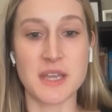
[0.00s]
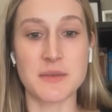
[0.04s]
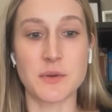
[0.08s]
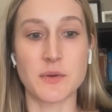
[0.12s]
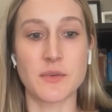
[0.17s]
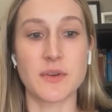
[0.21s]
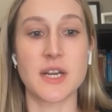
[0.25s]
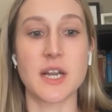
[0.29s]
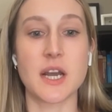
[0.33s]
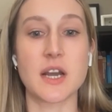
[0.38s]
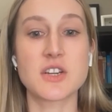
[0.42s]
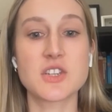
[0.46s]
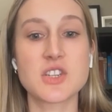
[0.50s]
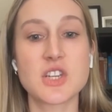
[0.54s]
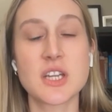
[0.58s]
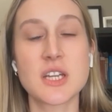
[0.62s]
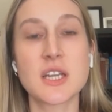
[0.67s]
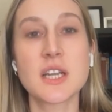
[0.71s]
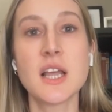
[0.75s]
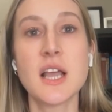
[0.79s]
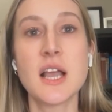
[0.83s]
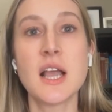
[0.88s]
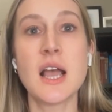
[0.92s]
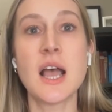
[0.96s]
behavior
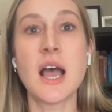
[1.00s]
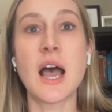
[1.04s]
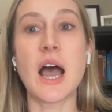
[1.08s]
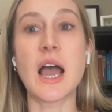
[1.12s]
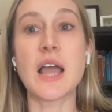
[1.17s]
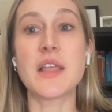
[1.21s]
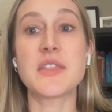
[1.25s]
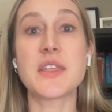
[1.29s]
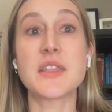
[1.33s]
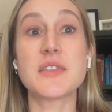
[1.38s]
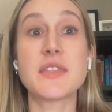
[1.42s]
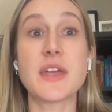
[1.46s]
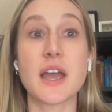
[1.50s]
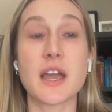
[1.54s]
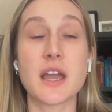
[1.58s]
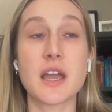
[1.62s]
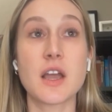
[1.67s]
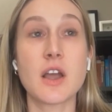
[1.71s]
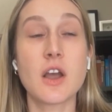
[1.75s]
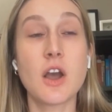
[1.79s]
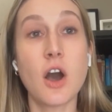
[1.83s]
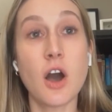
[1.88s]
reduction. I think that